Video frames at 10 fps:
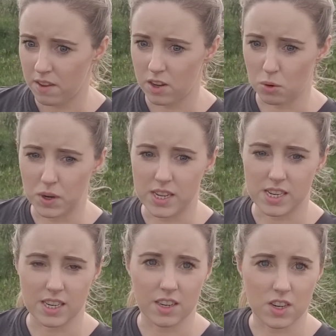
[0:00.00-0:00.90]
you're
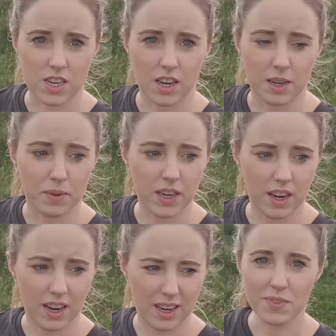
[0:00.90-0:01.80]
wasting your time.
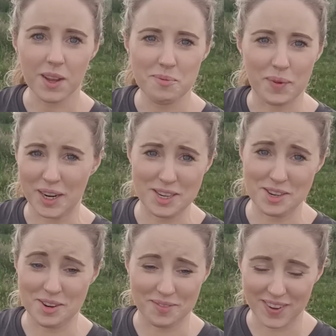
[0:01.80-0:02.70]
But I
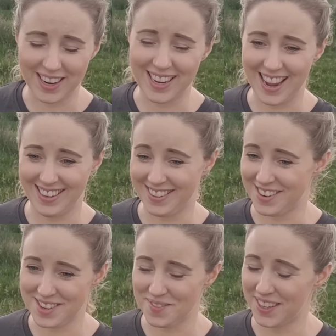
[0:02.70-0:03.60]
don't know, again,
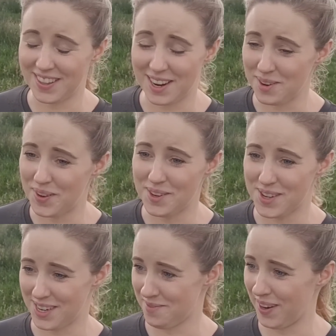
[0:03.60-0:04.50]
there's something
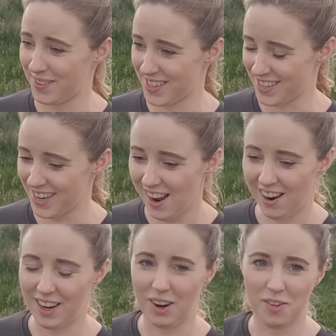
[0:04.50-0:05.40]
therapeutic about it.
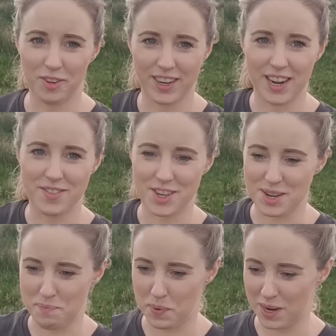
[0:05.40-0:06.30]
I love when I have
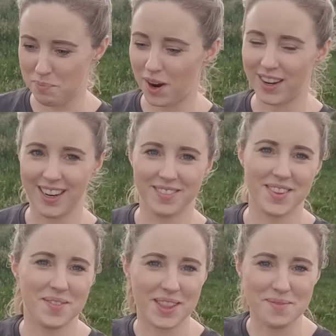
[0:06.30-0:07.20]
just a big pile
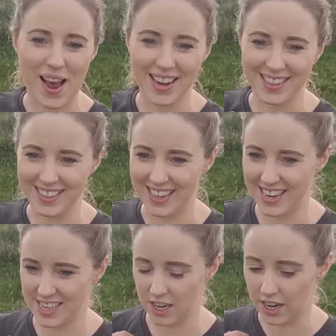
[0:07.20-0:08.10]
of them in the back of the
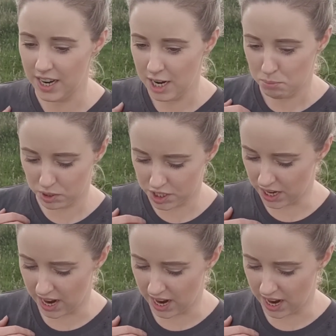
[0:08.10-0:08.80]
gator. But